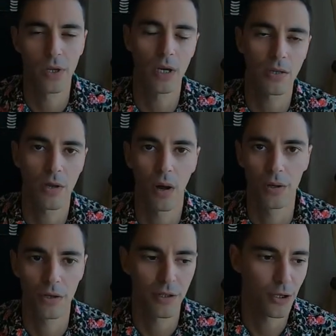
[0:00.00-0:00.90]
It's all
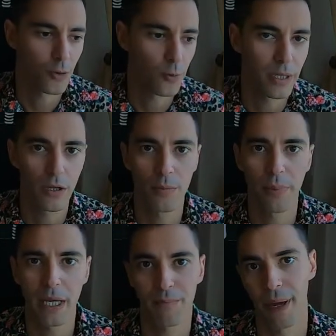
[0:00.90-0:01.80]
good. You're a wee little
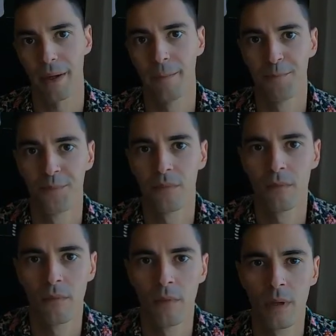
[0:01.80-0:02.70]
baby.
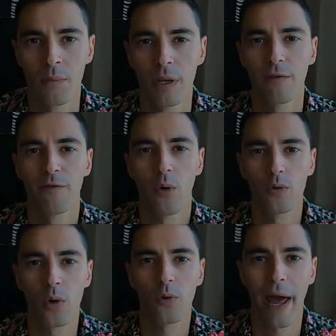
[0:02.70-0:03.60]
But a
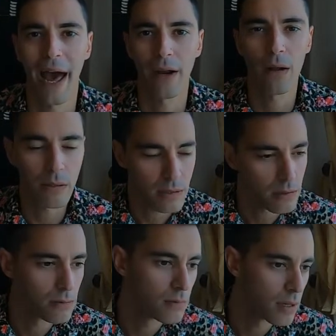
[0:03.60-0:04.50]
full-grown adult
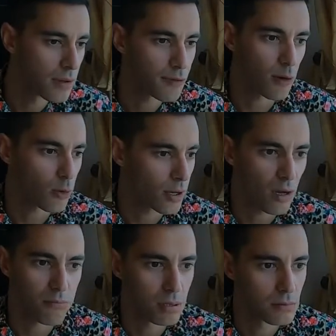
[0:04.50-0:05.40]
throwing
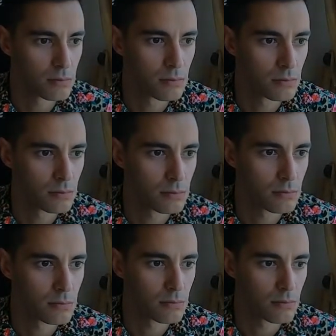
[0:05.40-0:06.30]
up,
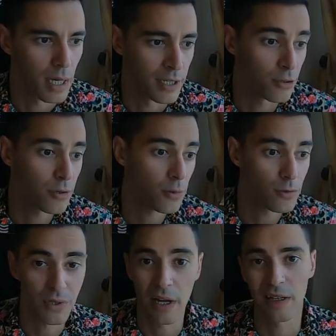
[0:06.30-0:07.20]
and you're the one
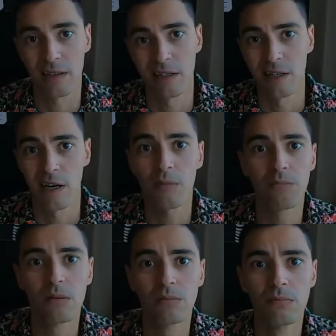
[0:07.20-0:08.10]
who's got to clean it up?